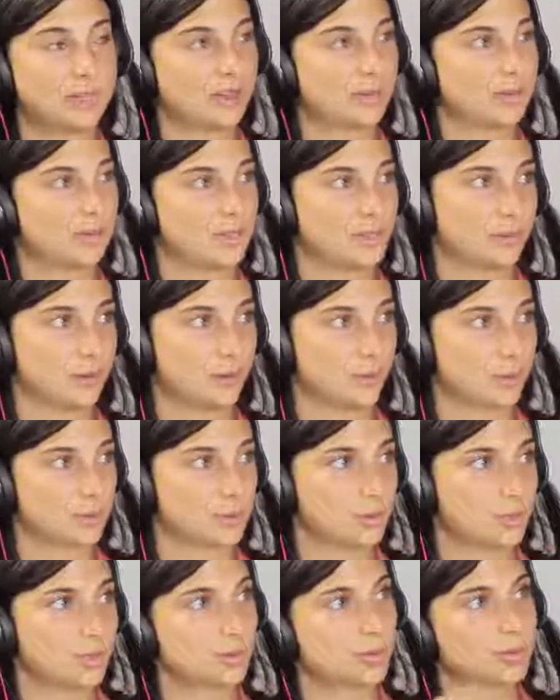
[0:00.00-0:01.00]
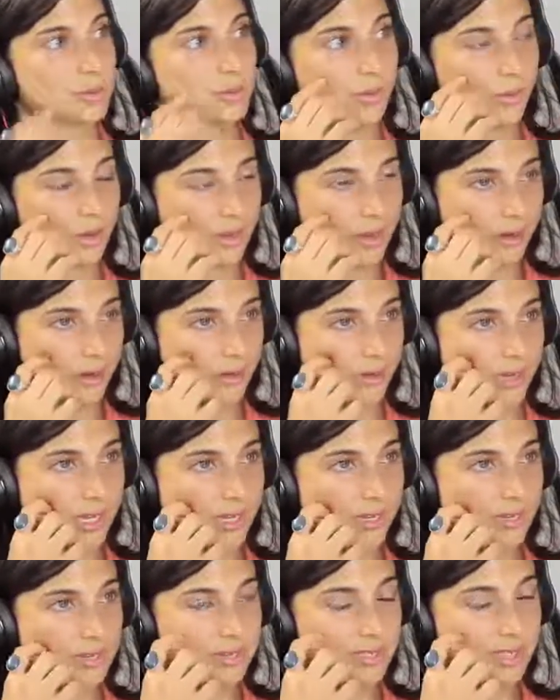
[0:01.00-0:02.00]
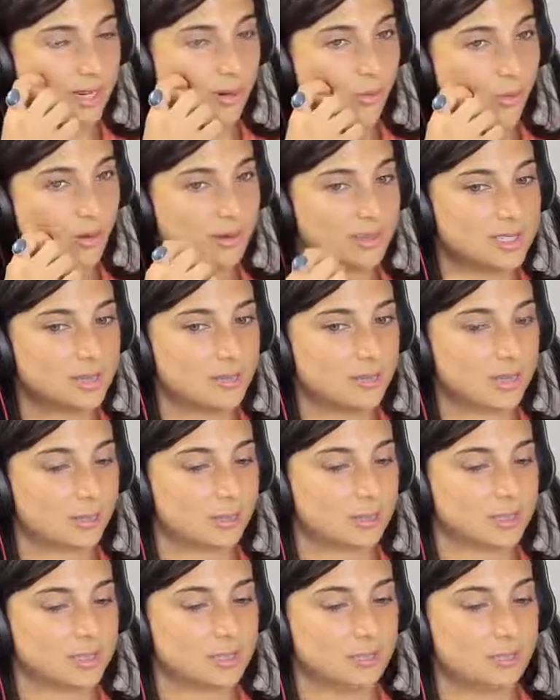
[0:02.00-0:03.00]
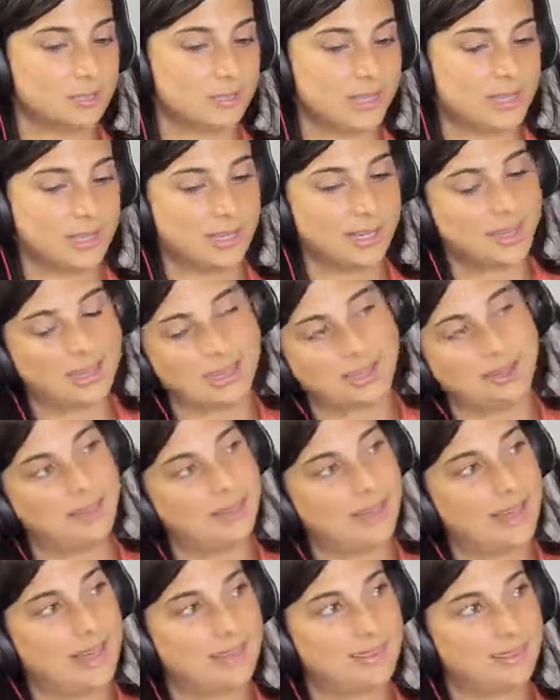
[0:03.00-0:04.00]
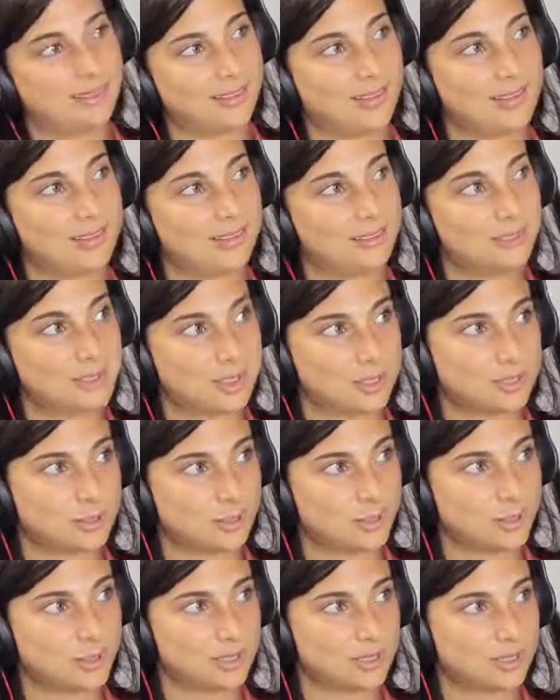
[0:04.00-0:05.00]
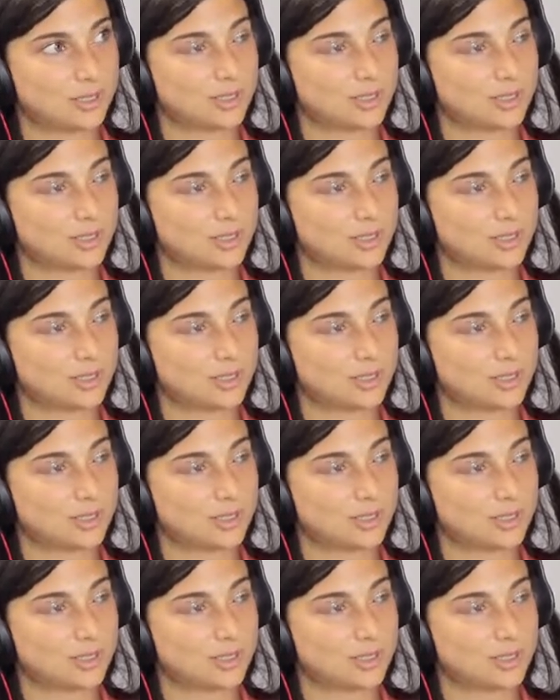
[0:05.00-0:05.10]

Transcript: other different grocery stores who will carry organics, and I wanted to be able to be in that line of distribution.